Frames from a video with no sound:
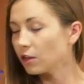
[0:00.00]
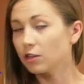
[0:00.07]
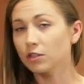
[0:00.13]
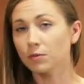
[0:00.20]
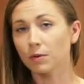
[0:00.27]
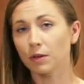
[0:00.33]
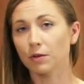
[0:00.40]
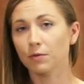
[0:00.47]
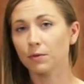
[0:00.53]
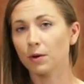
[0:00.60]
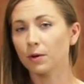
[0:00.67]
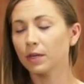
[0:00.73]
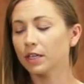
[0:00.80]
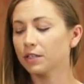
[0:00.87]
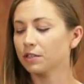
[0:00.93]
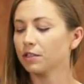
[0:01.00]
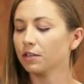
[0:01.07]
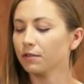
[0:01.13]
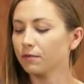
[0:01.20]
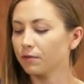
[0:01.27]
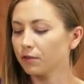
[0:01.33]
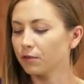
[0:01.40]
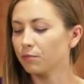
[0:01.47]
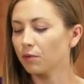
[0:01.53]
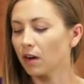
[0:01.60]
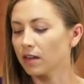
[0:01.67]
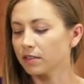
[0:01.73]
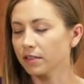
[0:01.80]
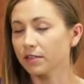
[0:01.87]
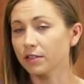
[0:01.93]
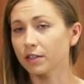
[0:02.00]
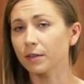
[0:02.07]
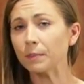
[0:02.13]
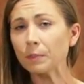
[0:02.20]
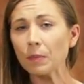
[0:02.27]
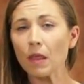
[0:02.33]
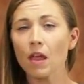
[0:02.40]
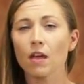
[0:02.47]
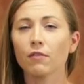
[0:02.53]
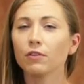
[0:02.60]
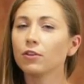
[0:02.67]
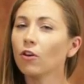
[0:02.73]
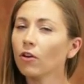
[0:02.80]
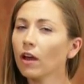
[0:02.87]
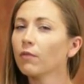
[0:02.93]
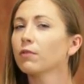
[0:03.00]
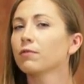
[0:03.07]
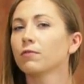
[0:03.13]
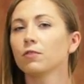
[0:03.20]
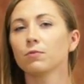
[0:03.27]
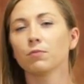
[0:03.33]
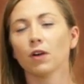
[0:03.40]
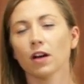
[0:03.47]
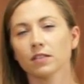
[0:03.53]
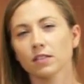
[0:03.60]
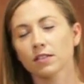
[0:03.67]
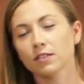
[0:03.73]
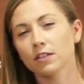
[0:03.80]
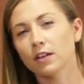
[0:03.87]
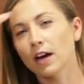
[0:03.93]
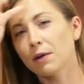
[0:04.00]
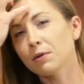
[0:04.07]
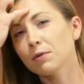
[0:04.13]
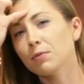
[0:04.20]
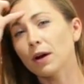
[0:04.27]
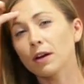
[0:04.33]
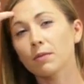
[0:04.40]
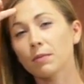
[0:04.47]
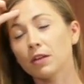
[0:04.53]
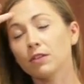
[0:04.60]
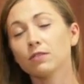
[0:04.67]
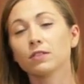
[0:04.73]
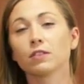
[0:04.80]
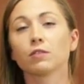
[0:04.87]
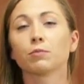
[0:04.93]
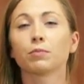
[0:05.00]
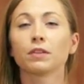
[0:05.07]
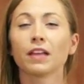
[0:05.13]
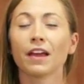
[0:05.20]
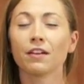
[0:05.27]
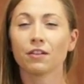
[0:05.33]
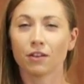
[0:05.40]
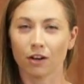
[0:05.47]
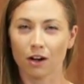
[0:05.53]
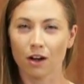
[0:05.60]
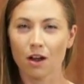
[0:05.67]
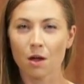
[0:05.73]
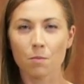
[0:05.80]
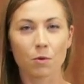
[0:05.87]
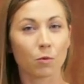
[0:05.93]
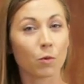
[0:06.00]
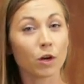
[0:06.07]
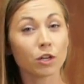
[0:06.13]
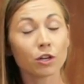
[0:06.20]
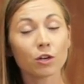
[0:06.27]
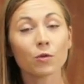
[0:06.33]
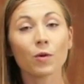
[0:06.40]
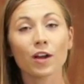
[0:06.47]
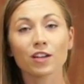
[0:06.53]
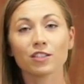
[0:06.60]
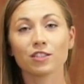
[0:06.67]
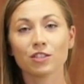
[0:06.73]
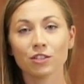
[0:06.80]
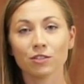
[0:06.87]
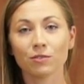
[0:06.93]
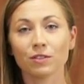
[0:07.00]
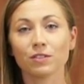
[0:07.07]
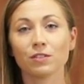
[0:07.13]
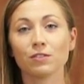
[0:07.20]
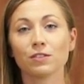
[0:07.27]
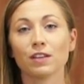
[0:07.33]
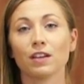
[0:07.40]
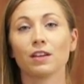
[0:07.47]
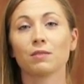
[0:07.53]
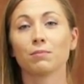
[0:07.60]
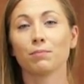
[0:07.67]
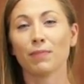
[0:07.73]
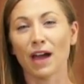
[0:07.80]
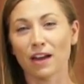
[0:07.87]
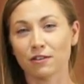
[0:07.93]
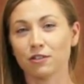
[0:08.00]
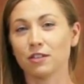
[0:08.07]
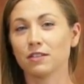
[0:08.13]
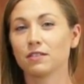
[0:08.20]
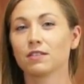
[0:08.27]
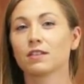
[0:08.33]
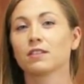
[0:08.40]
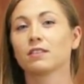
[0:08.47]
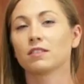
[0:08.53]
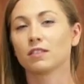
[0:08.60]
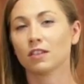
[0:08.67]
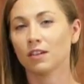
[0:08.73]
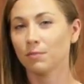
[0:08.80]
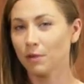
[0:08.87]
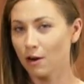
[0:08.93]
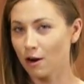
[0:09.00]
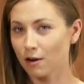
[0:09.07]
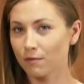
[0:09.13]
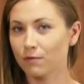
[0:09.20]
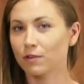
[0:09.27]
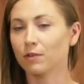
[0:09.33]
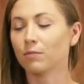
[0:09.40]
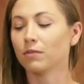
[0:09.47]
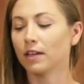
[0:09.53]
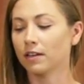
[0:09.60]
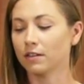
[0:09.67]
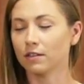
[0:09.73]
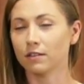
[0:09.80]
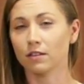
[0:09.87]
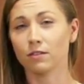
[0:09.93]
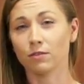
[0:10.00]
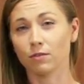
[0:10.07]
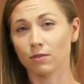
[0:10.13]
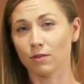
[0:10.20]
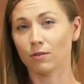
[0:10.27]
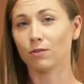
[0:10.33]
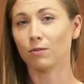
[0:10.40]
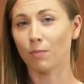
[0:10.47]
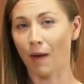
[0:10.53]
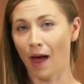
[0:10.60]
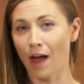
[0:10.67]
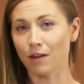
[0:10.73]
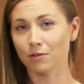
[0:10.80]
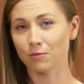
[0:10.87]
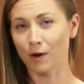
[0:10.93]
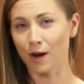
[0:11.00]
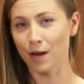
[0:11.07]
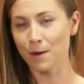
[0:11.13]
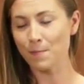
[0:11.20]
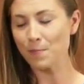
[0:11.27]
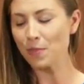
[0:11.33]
You just want to throw it into your food processor. If you don't have a food processor, I would recommend using a blender, but what you're going to want to do is use it in batches because it's going to be hard for a blender to do the whole batch, right?